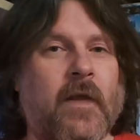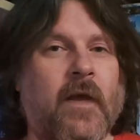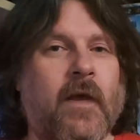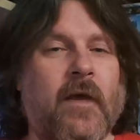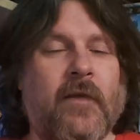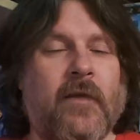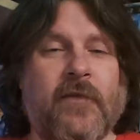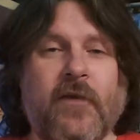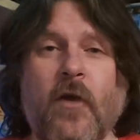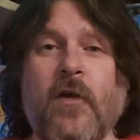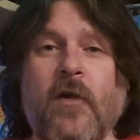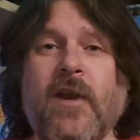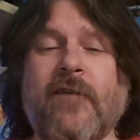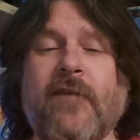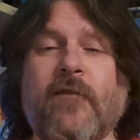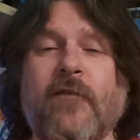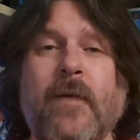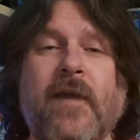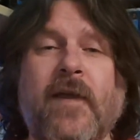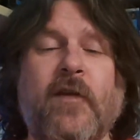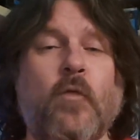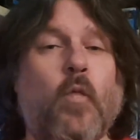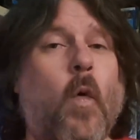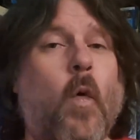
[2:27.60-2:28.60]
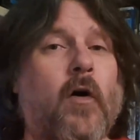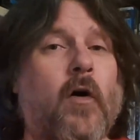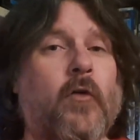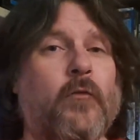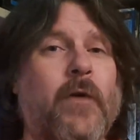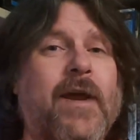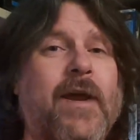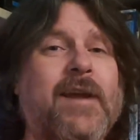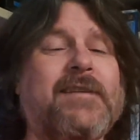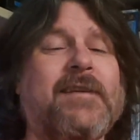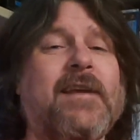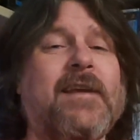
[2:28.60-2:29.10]
They only ever made one
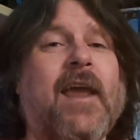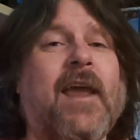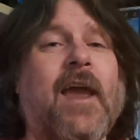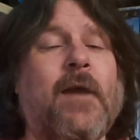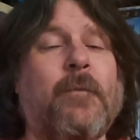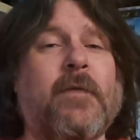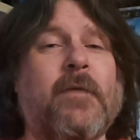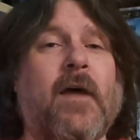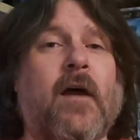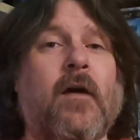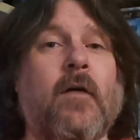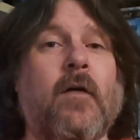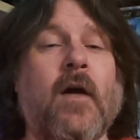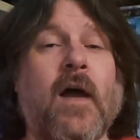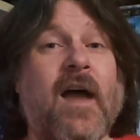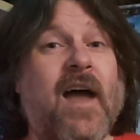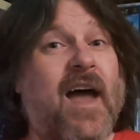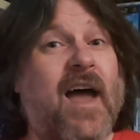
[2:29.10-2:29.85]
racing game though,